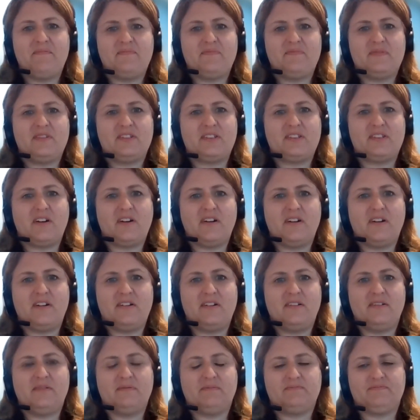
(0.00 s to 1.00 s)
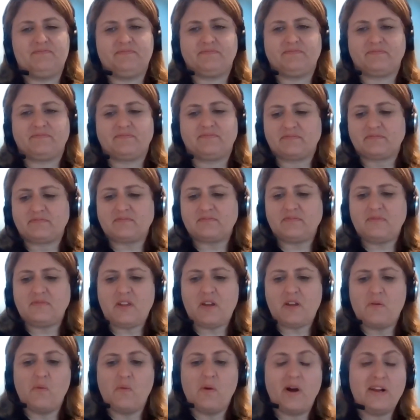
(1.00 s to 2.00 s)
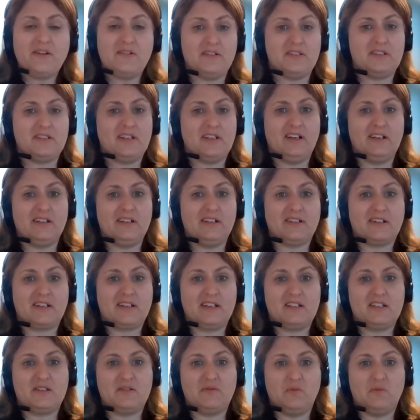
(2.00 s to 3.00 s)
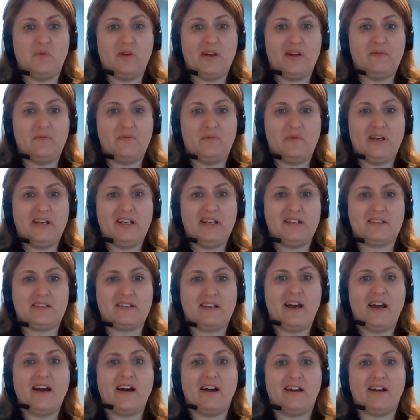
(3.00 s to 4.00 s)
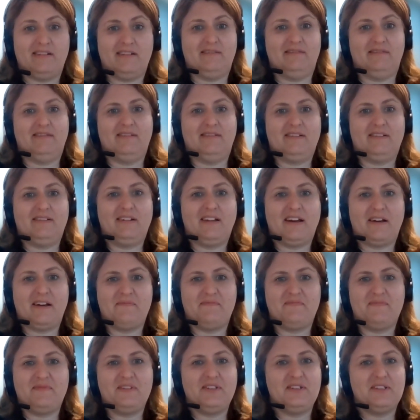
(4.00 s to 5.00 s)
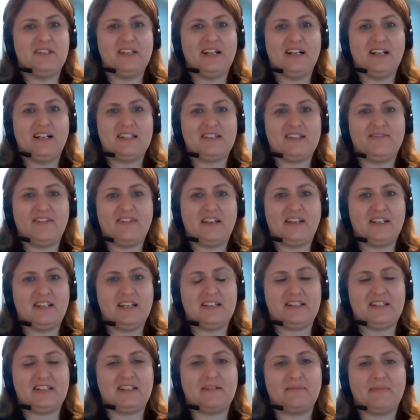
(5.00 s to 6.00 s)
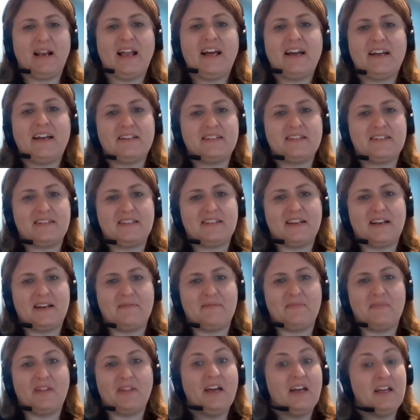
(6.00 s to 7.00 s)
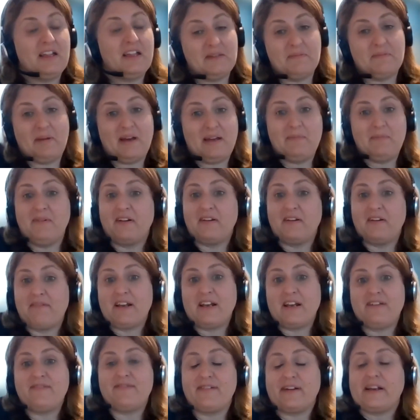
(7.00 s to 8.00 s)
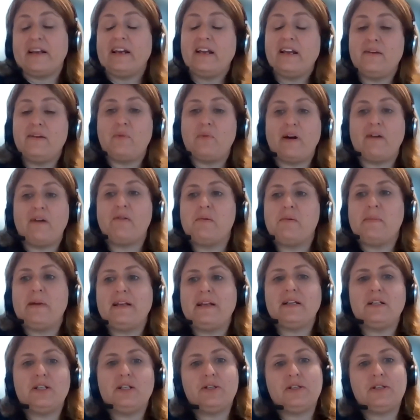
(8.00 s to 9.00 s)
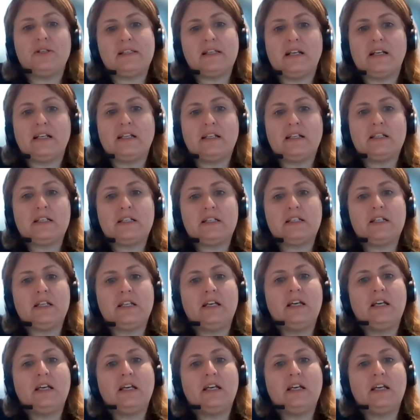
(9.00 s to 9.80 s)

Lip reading: So why New Zealand? I guess where do you start? New Zealand's a fantastic place. The people are really friendly and welcoming in New Zealand.